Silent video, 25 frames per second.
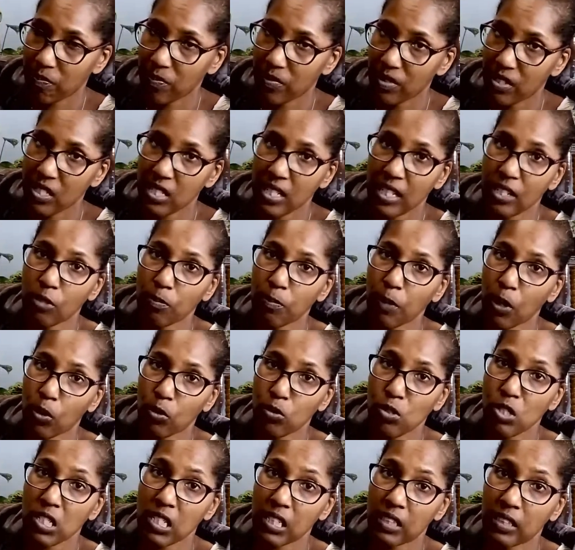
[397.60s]
cedar
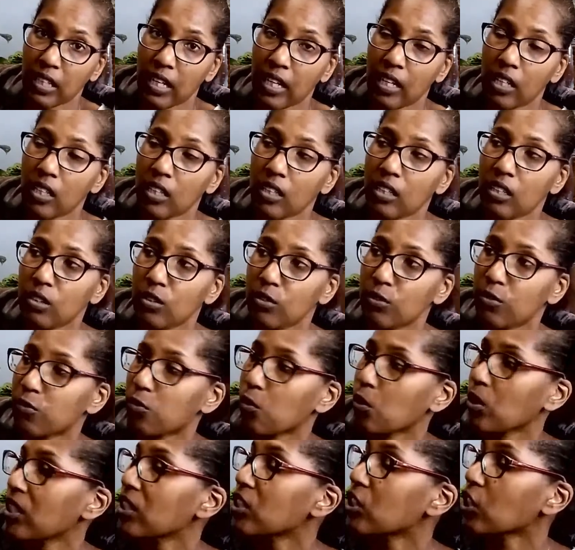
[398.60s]
post in there
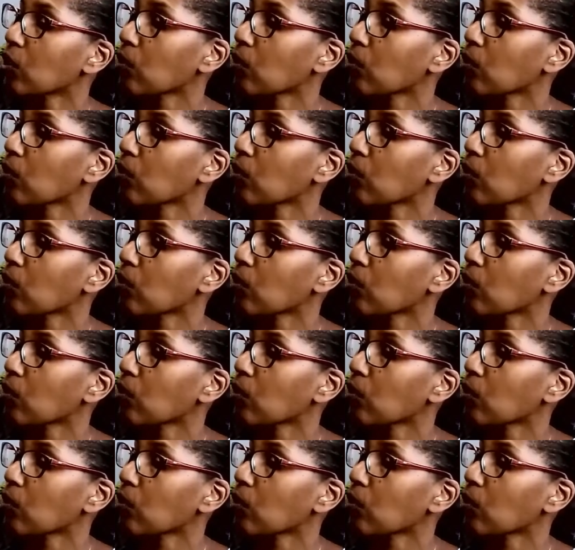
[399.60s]
for it to